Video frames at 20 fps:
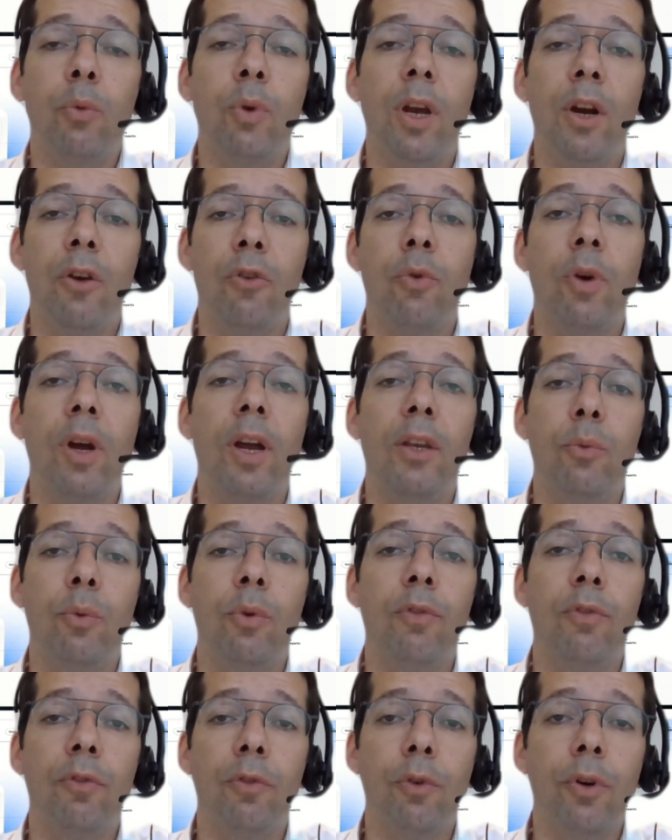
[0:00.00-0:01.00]
we are trying
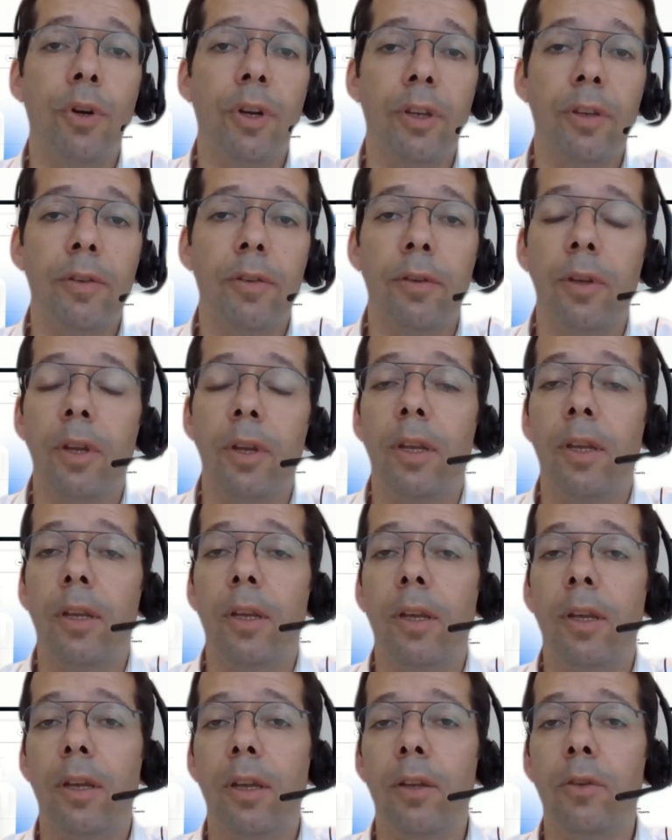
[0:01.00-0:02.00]
to avoid
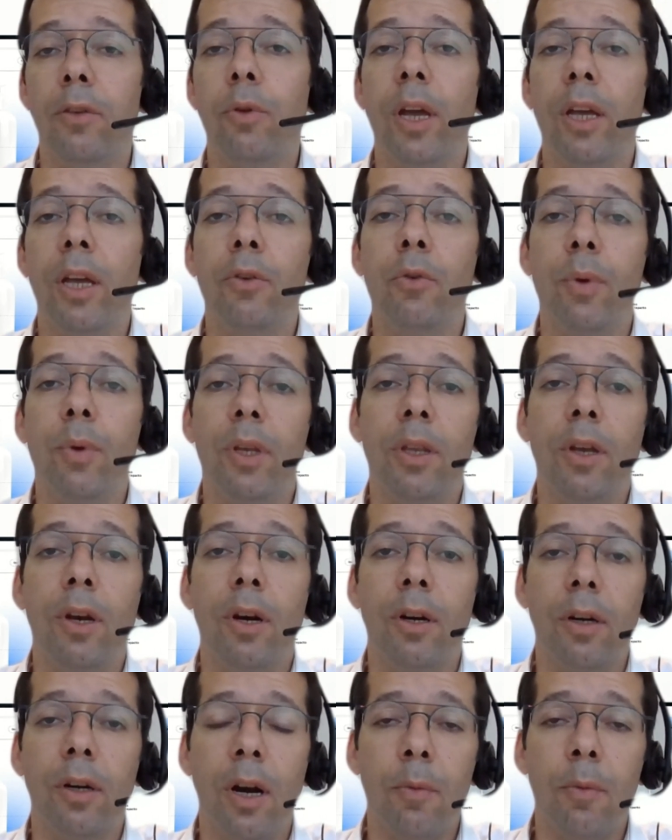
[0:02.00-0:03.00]
together with
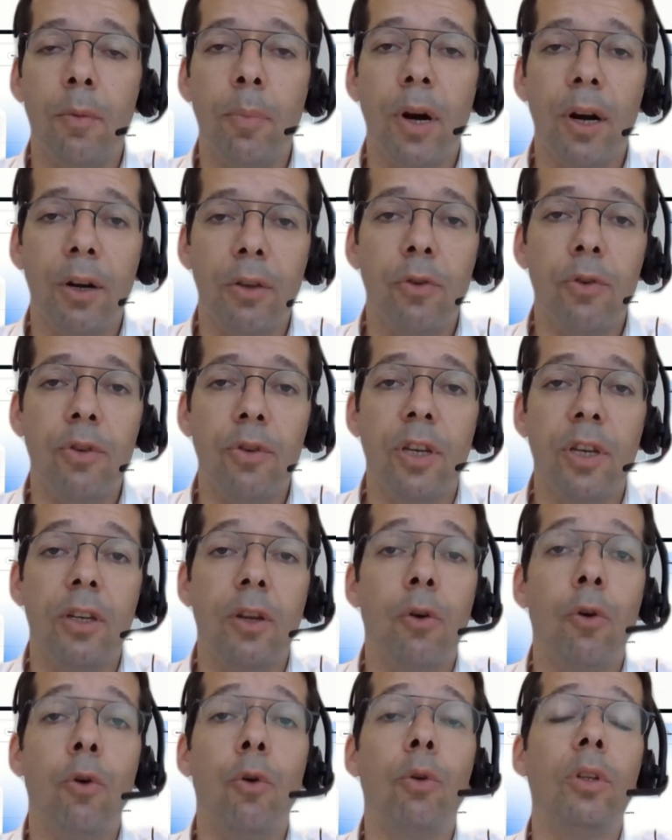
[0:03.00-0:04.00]
our partners and
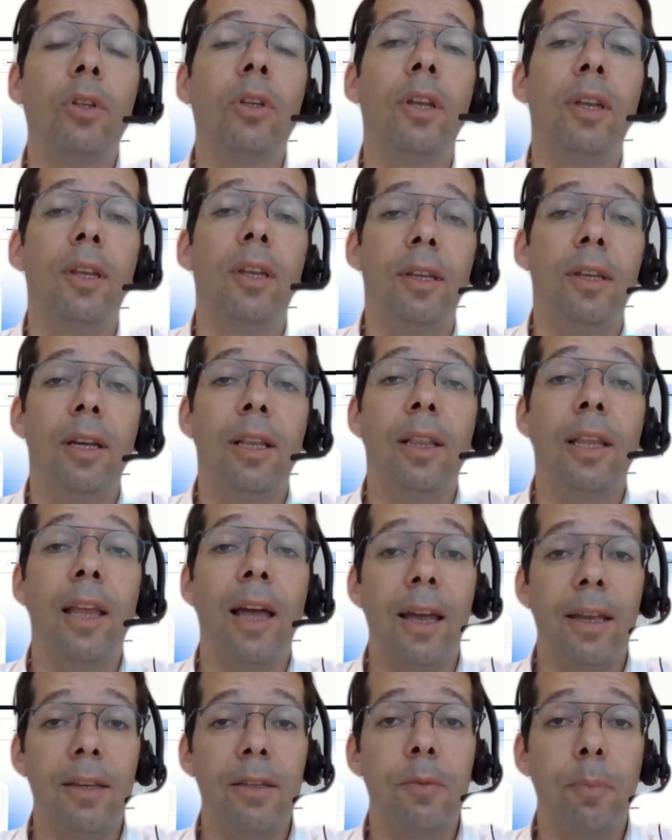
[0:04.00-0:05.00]
the whole
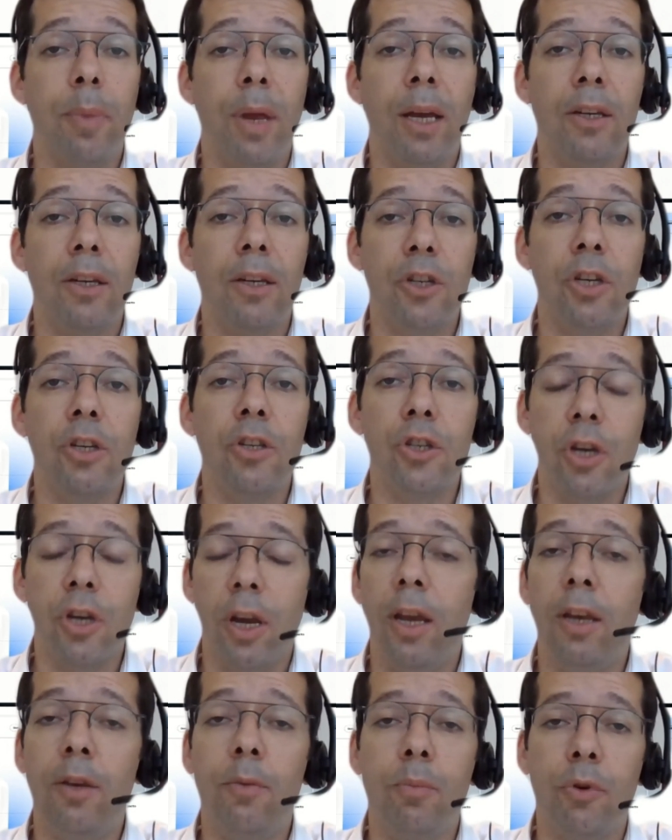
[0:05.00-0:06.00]
glass packaging
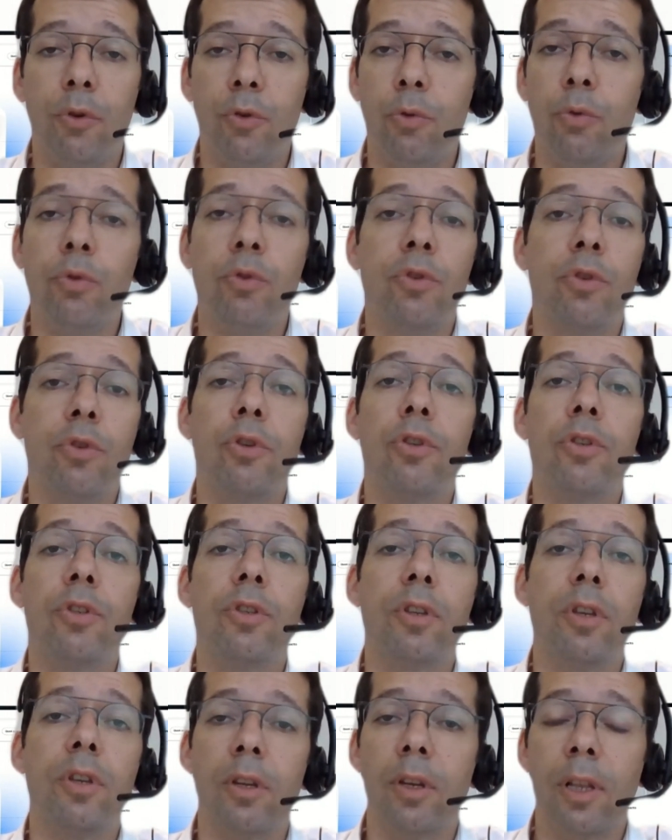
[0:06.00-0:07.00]
chain,
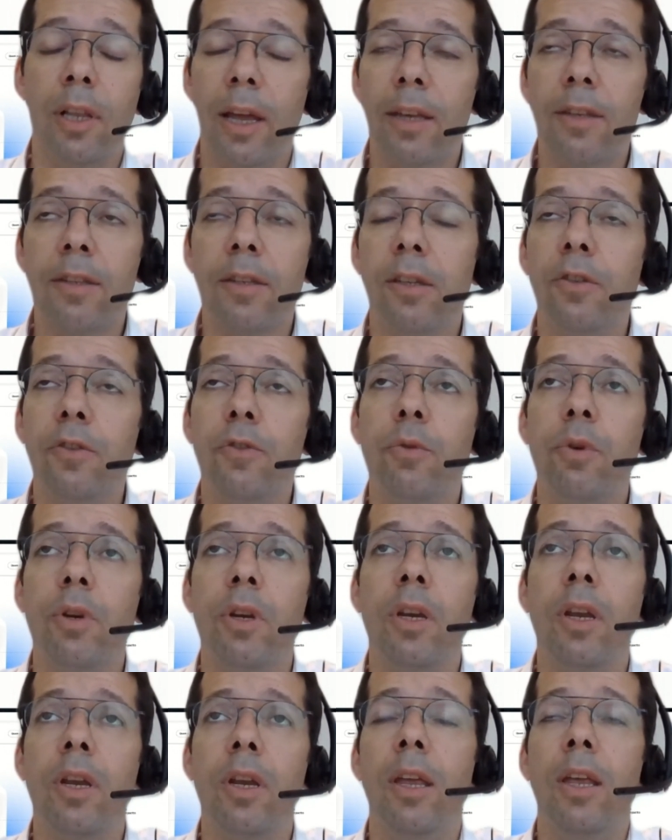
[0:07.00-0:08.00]
producers, the glass
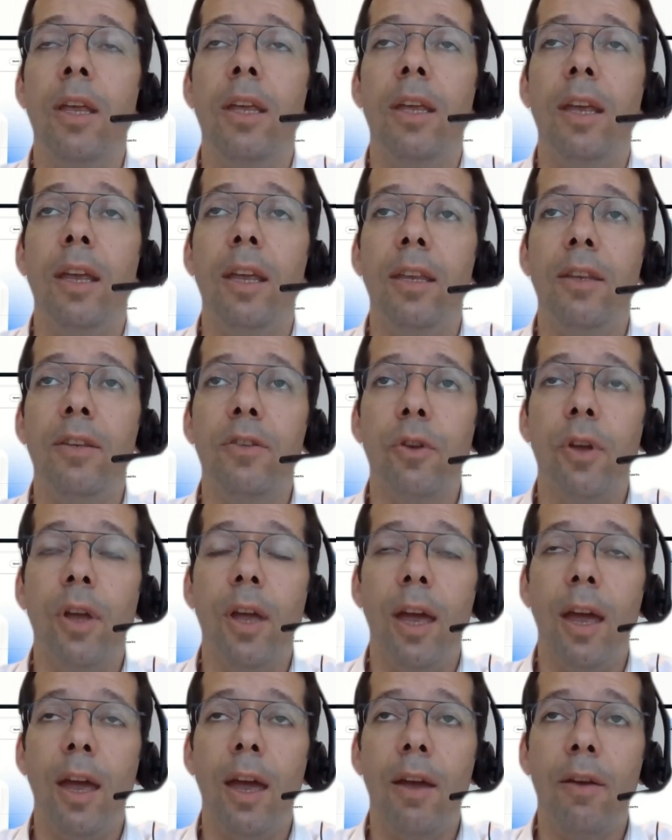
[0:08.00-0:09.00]
industry, is to
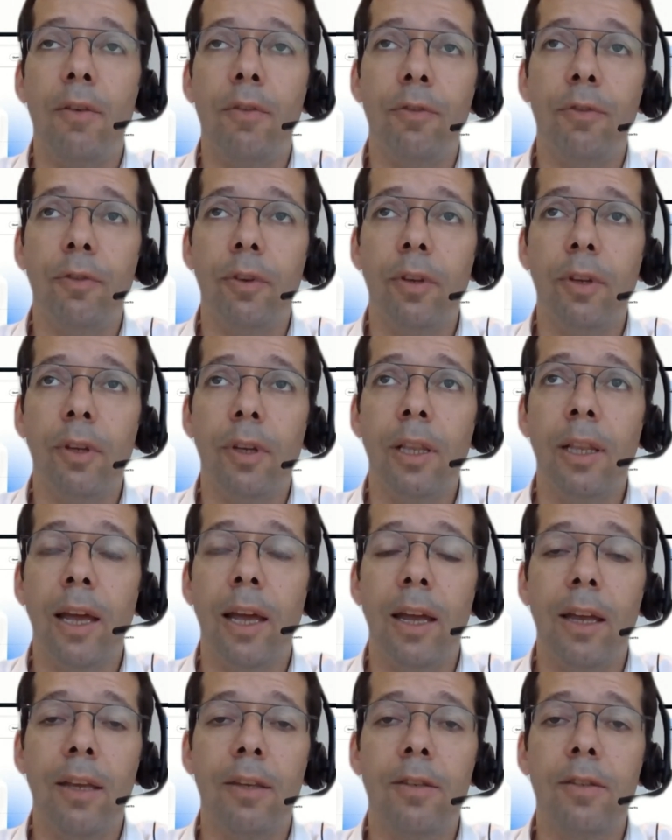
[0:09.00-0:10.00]
have
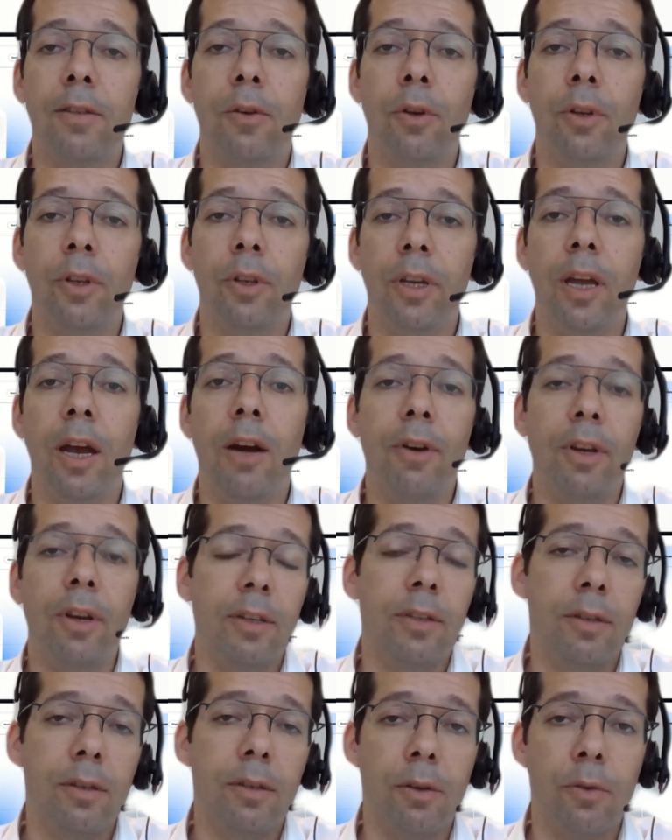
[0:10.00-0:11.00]
glass on
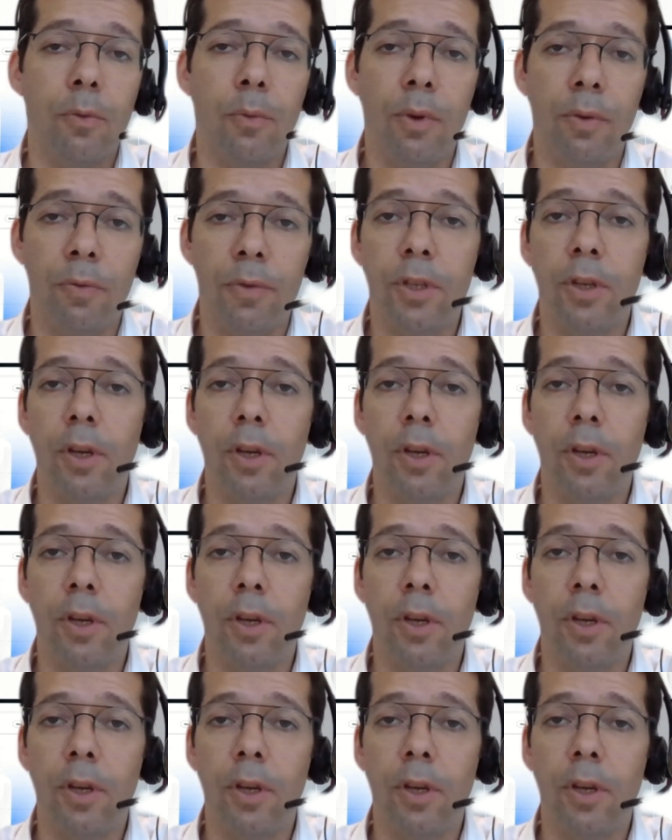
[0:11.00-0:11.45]
DRS. So we've